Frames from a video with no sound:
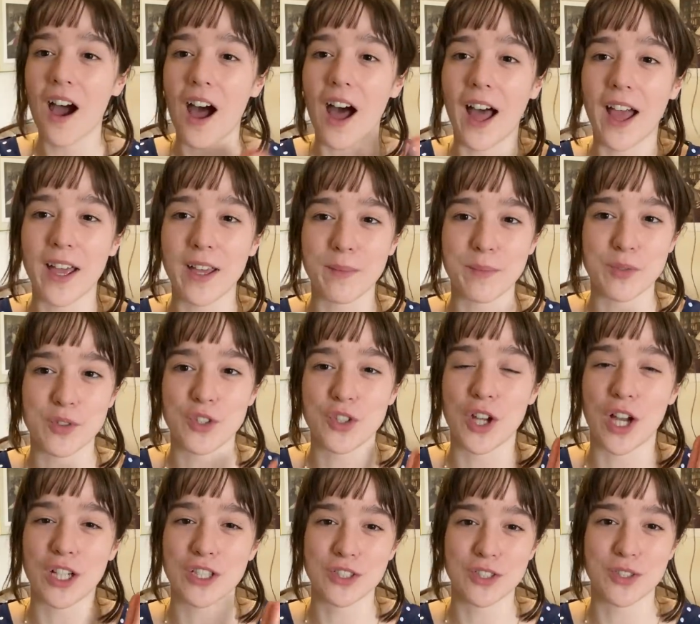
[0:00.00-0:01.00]
I am
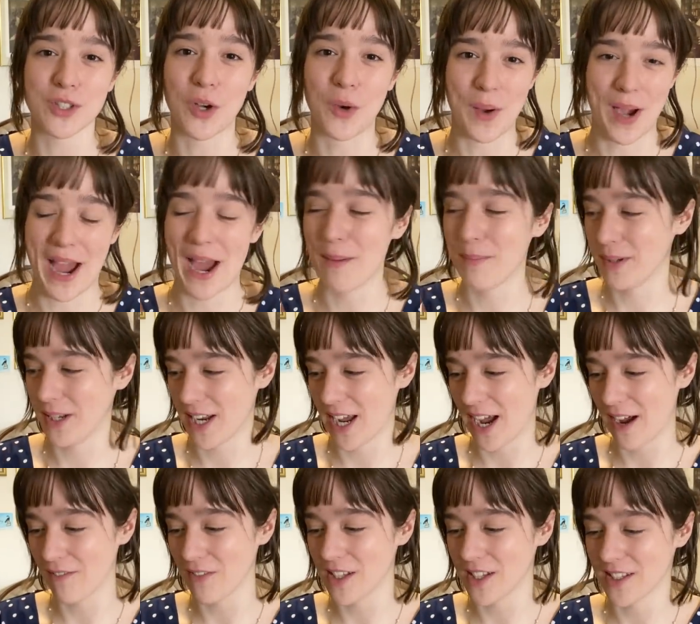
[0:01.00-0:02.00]
just so happy to
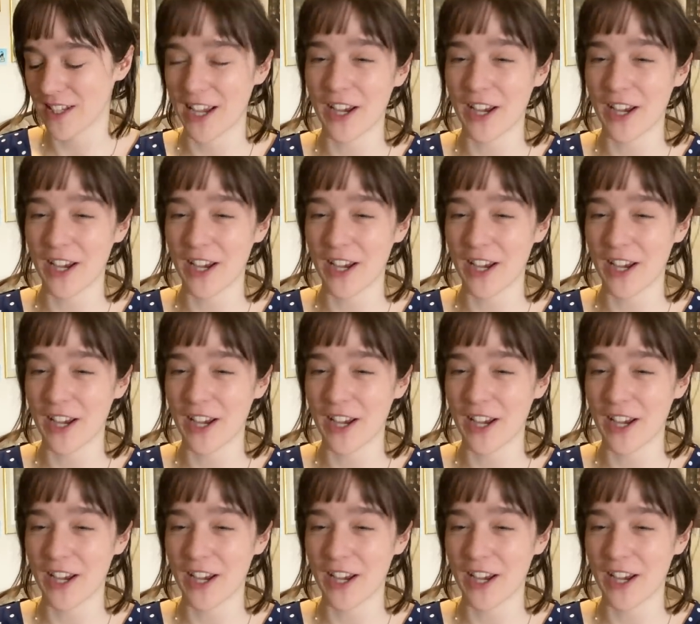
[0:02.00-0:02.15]
have this.